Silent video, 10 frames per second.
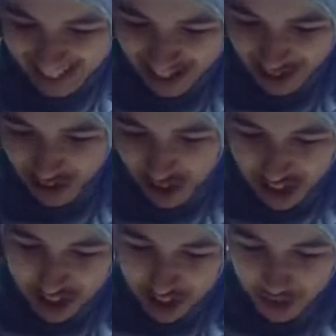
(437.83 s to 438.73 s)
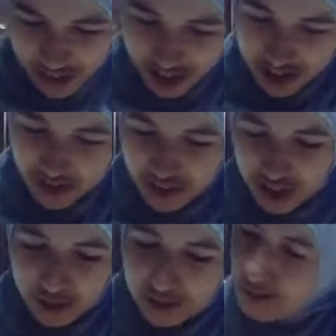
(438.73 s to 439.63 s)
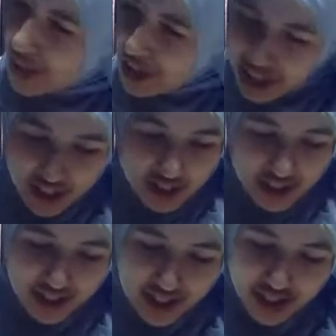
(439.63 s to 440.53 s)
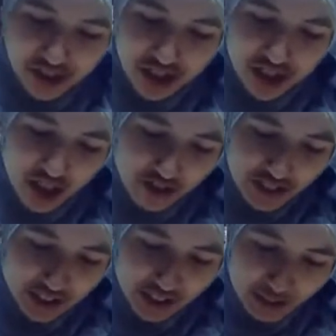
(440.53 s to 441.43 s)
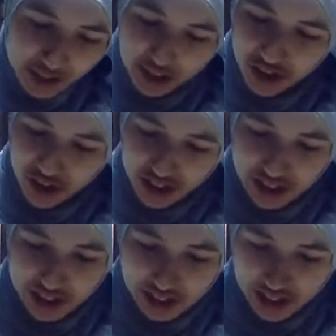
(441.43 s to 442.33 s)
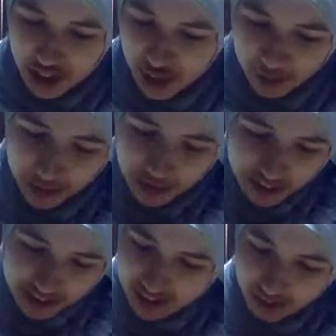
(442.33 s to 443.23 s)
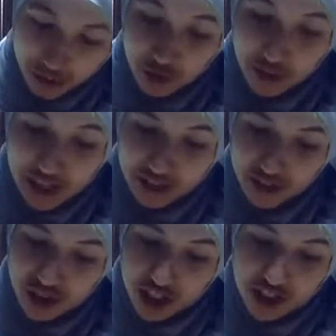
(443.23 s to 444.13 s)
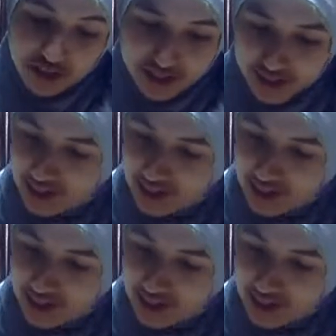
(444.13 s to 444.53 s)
Okay, so we're just starting with our butter here, just softening it, making sure that it's nice and smooth before we add the sugar.